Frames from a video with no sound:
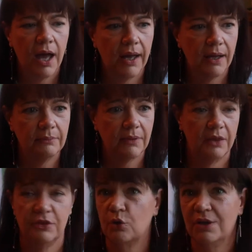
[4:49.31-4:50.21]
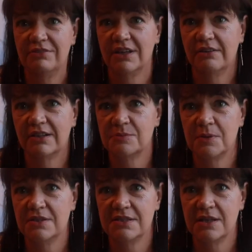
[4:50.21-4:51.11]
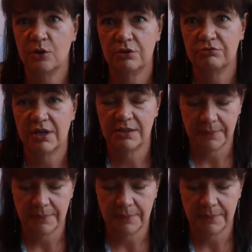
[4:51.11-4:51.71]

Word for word: Um, either you're living here experiencing it or you've read